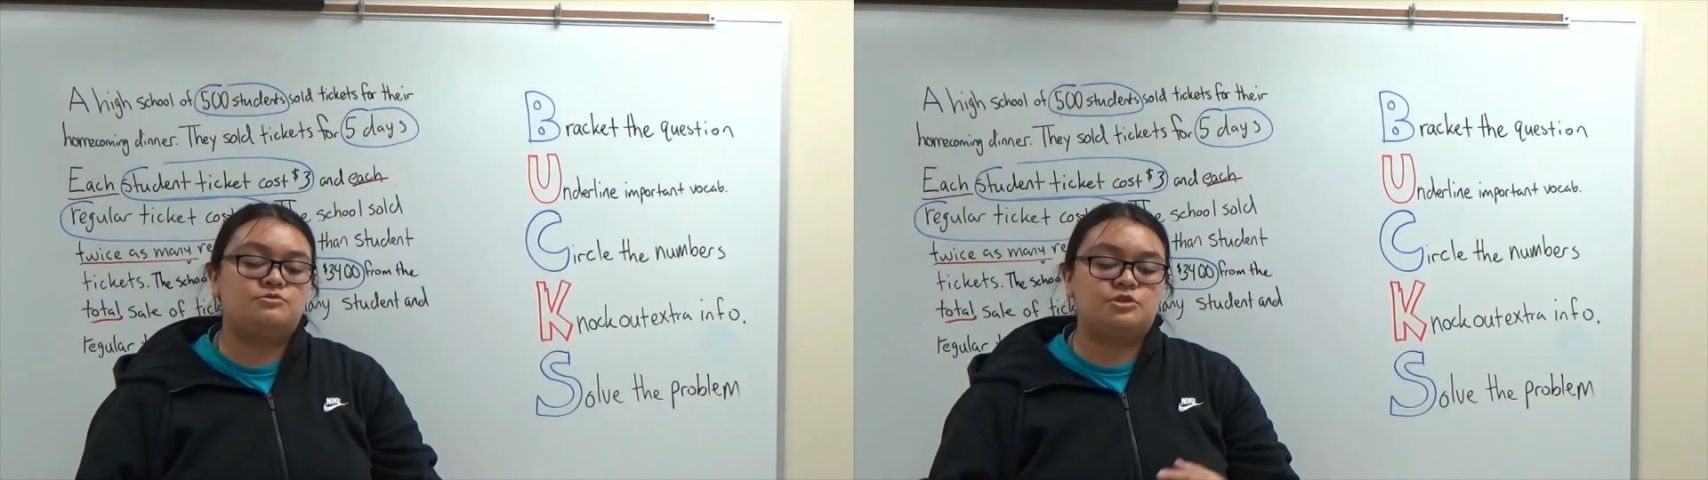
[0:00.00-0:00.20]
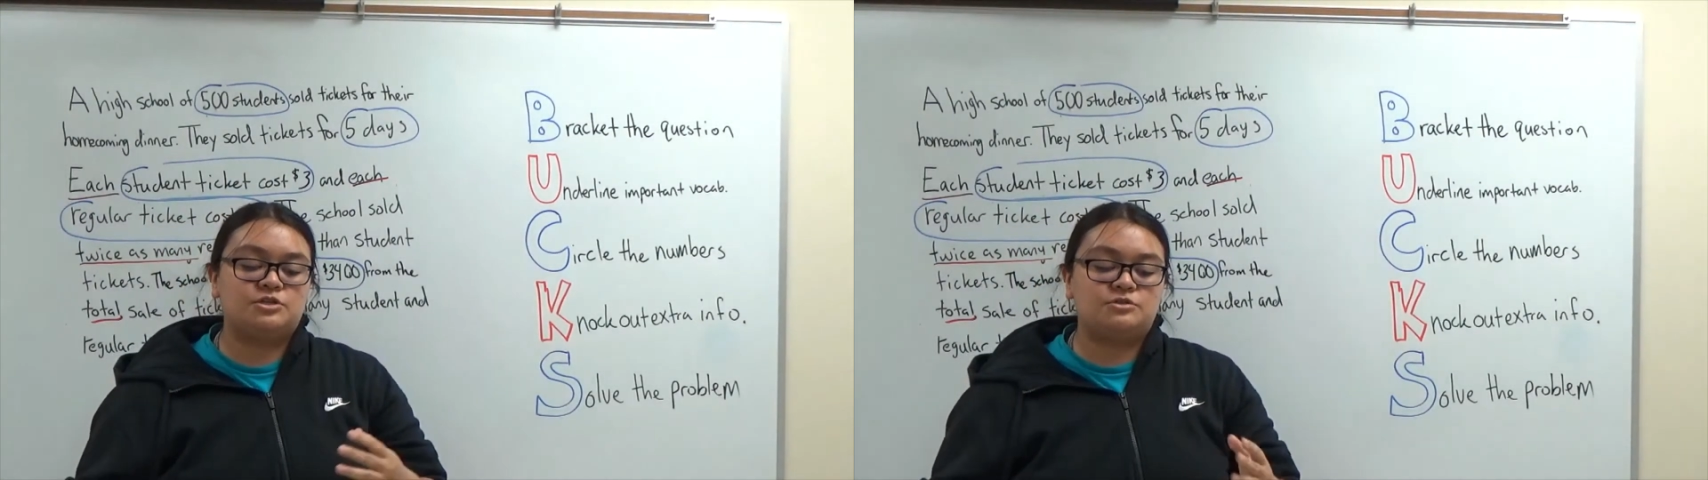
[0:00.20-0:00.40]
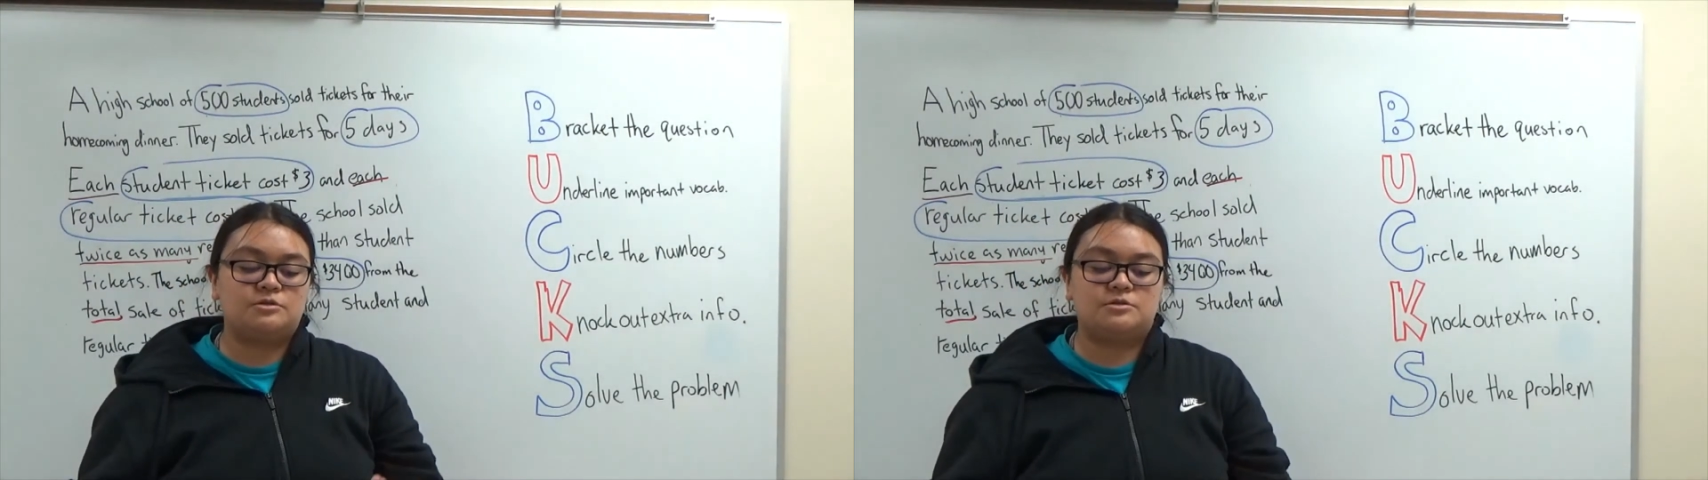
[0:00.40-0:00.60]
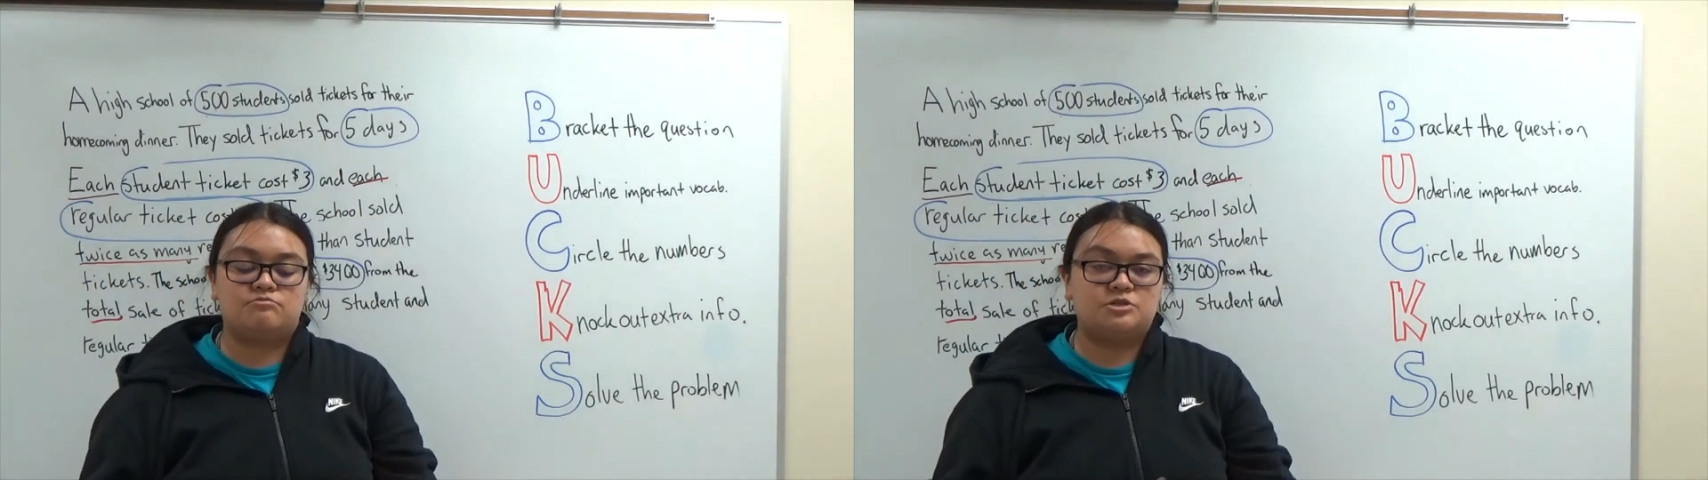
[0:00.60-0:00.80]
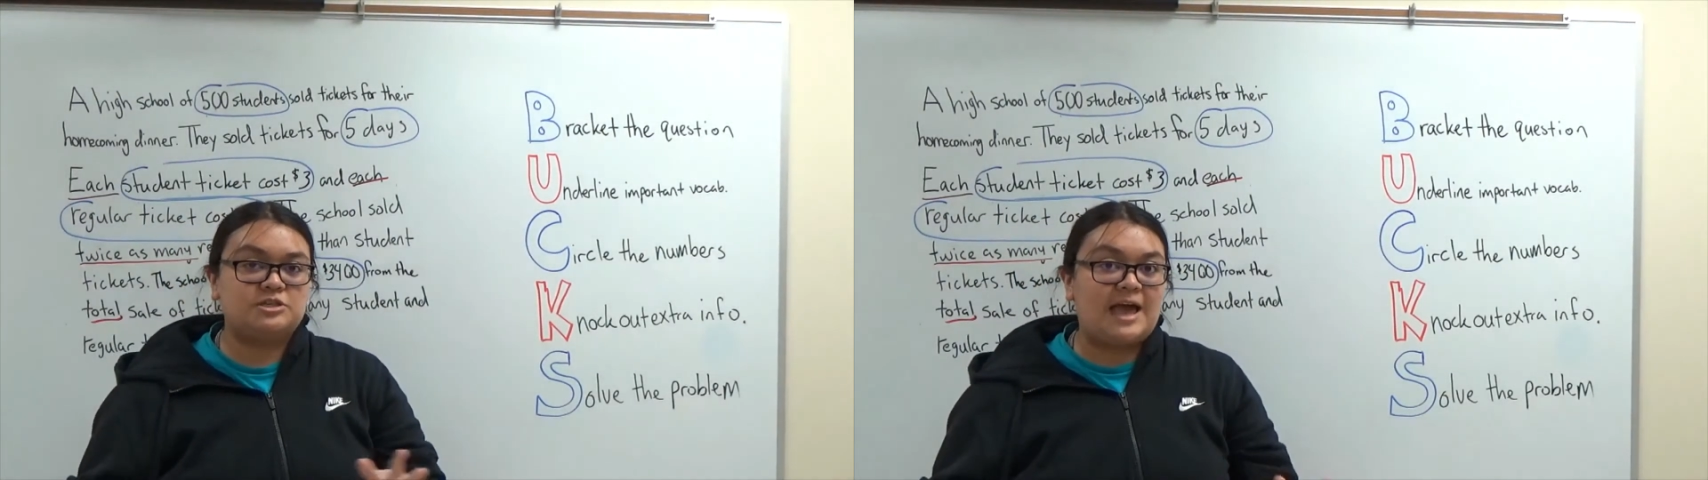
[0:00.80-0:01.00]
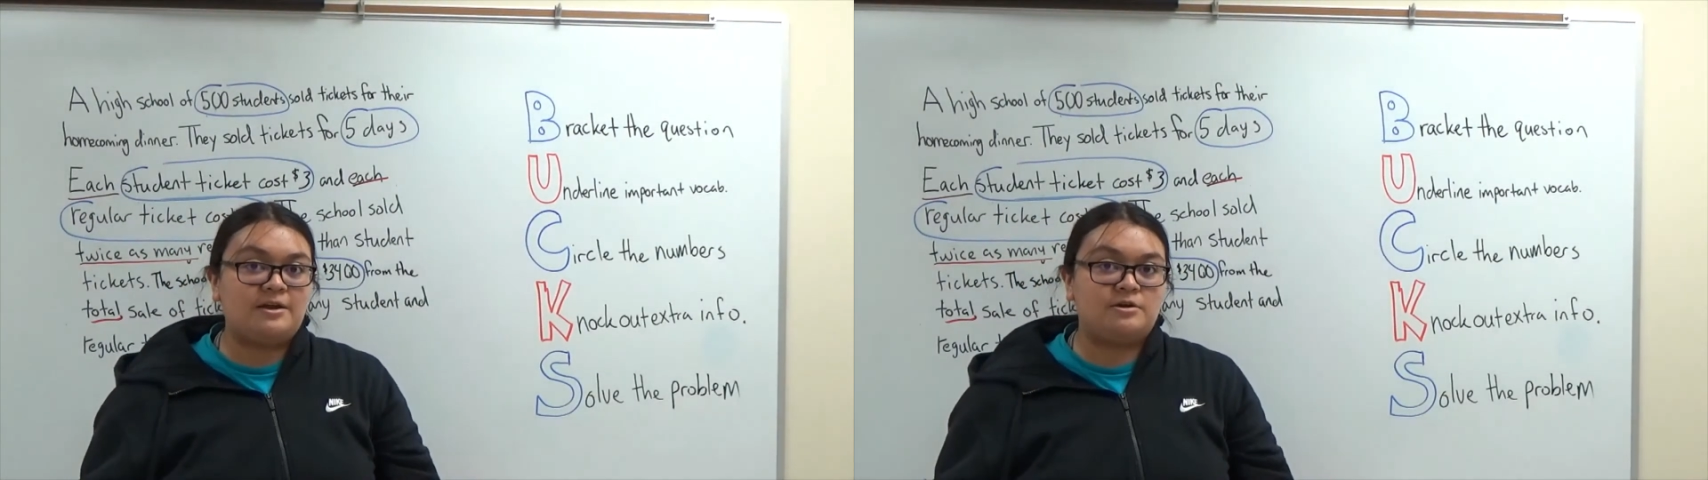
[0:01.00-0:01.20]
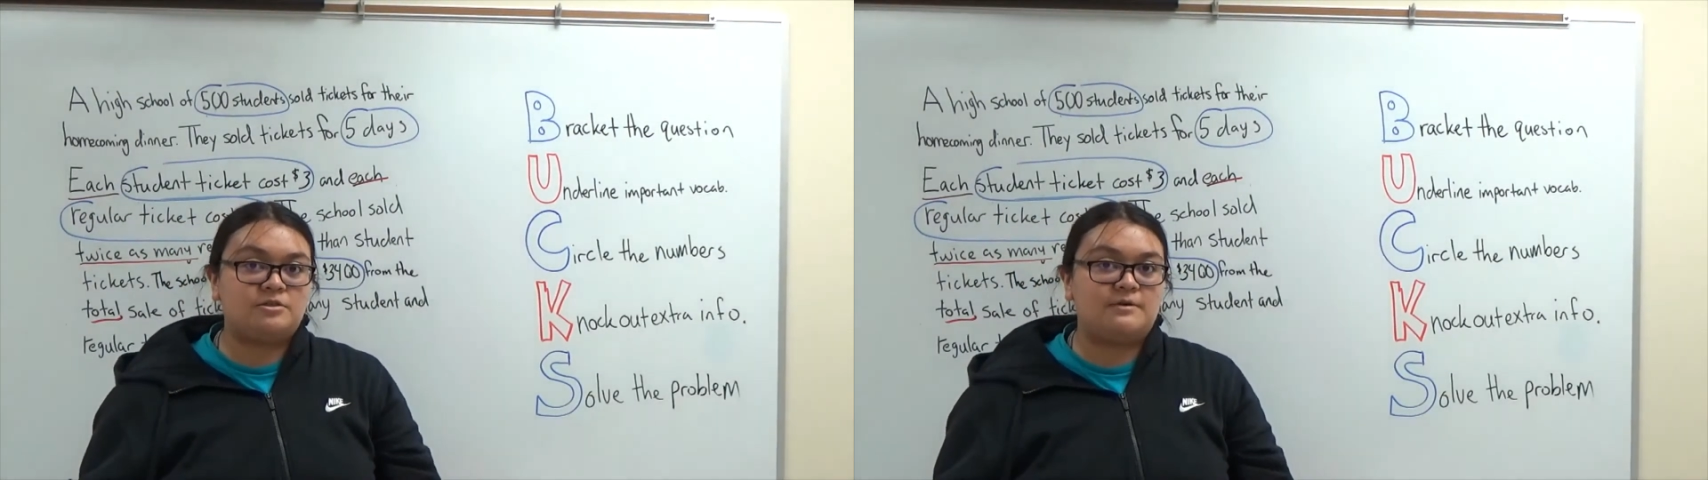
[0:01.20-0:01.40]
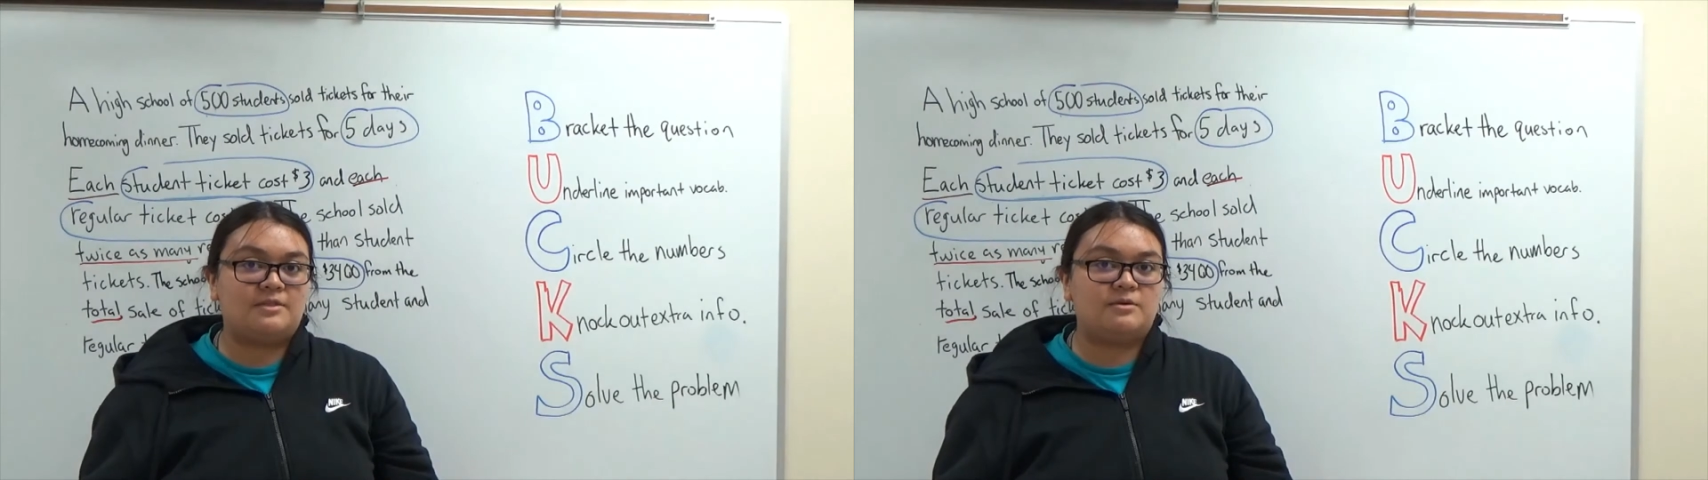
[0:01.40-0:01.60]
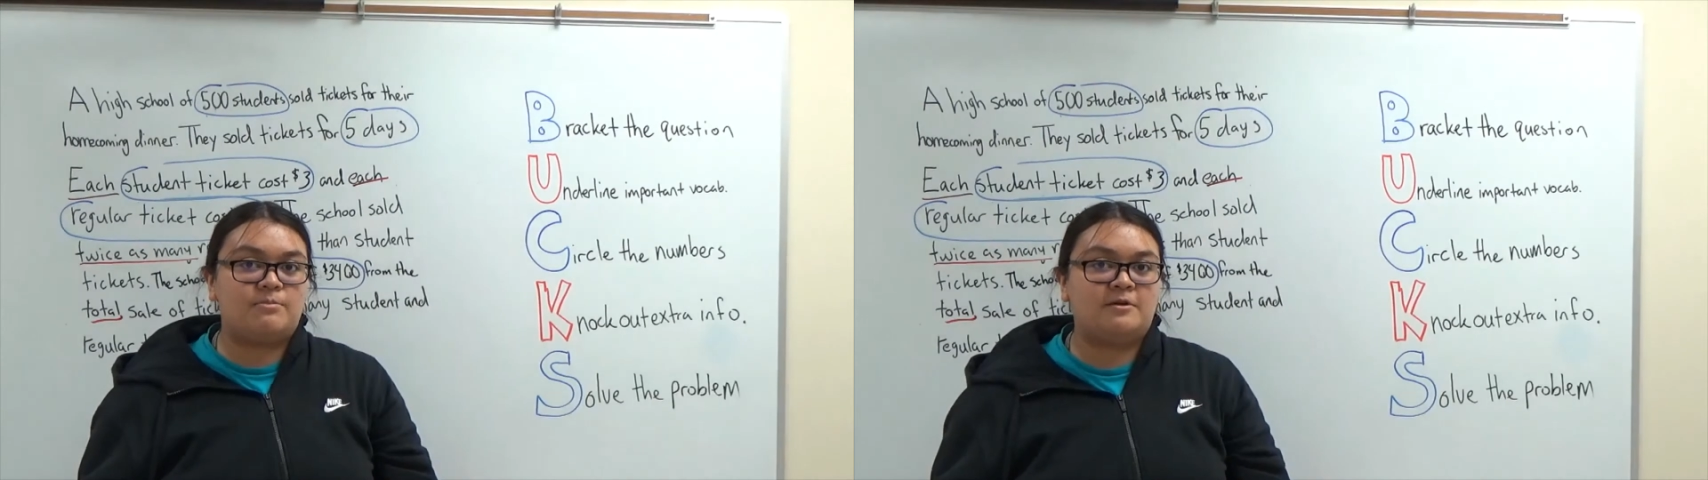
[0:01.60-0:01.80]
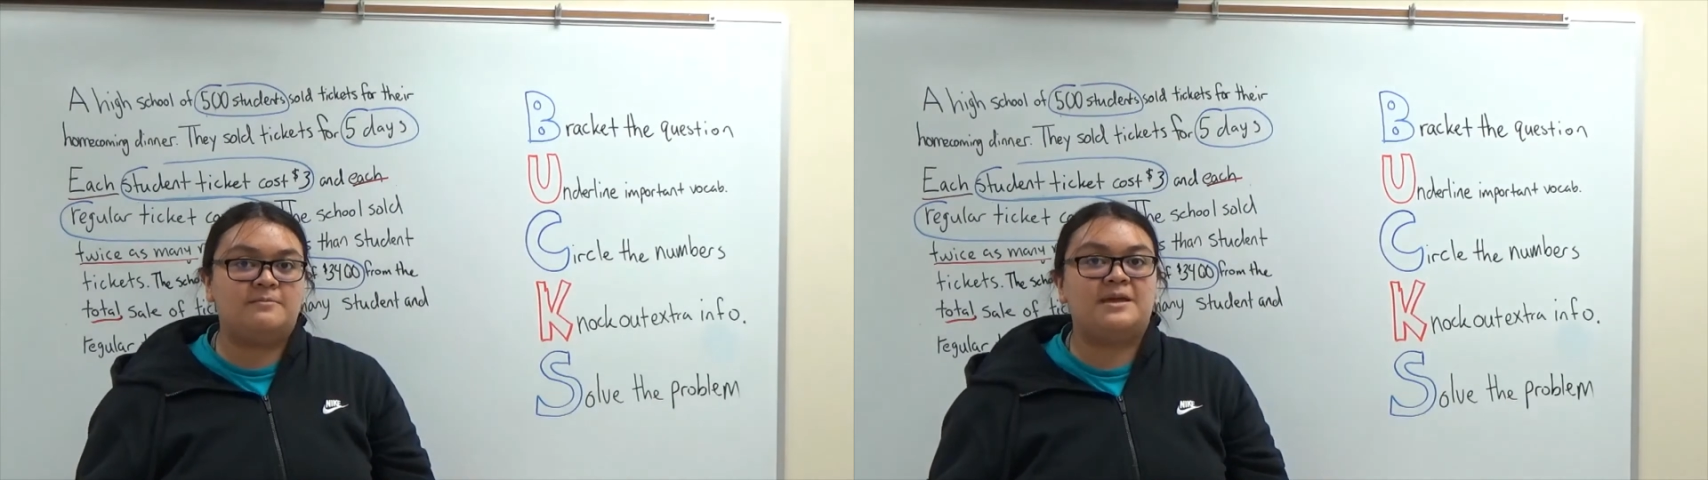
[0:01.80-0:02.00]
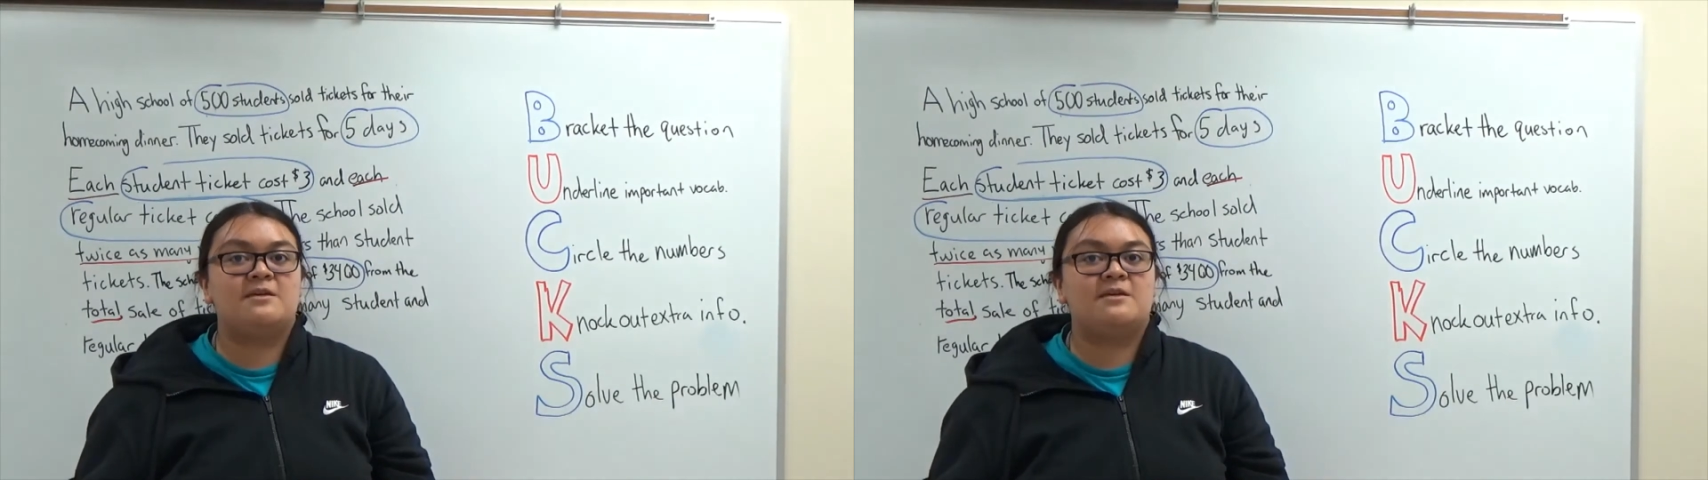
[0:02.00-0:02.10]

just scattered throughout the problem,